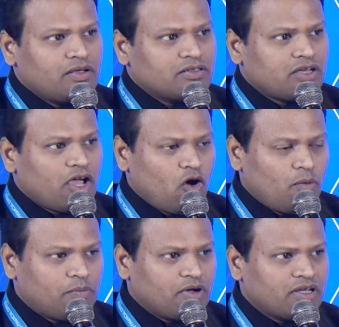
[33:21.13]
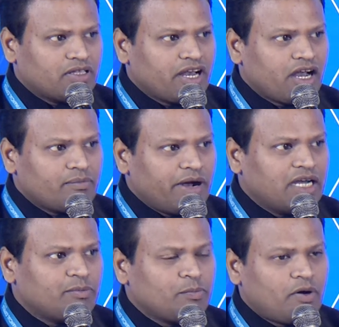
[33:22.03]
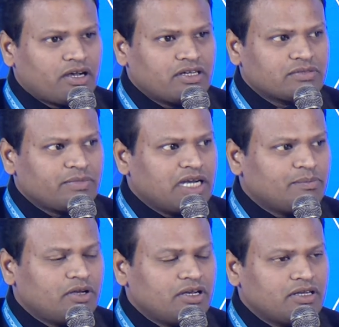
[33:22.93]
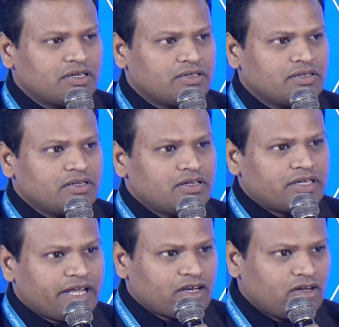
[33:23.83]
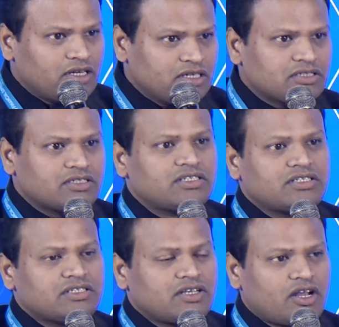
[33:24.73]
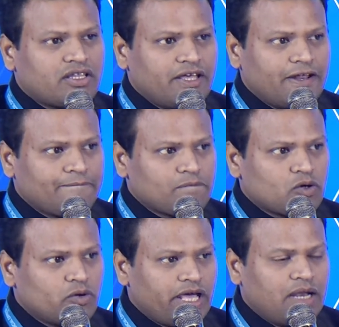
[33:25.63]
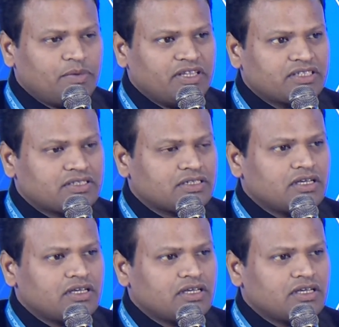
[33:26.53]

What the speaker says: So I hope there are multiple partners, multiple technologists are there to help in this,